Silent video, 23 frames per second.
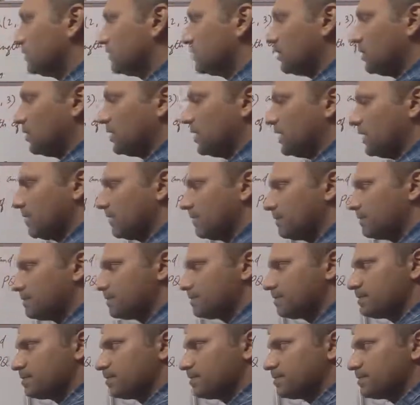Okay,
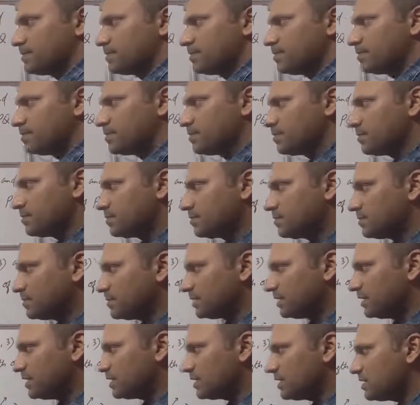
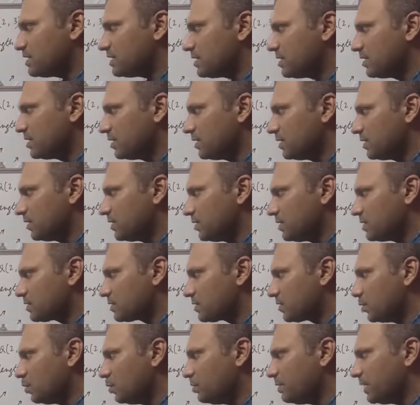this is
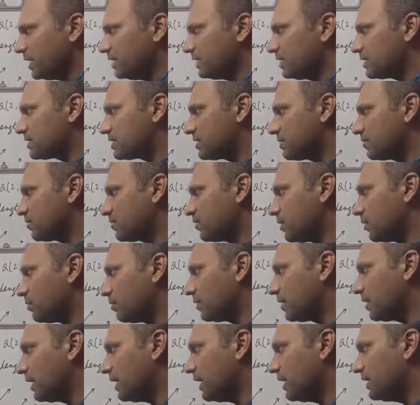slope intercept form
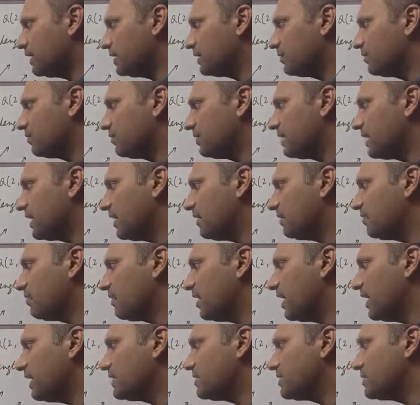and we have
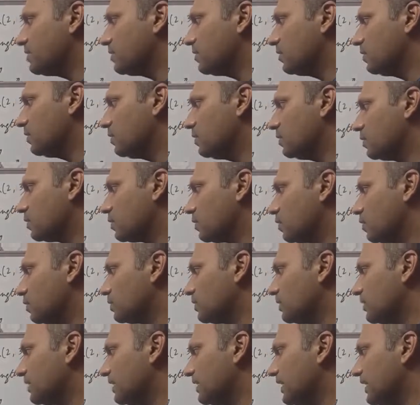y is equal to root
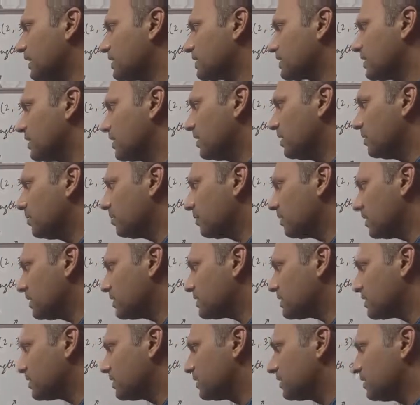3x
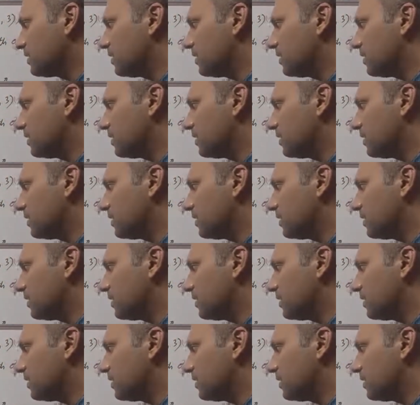plus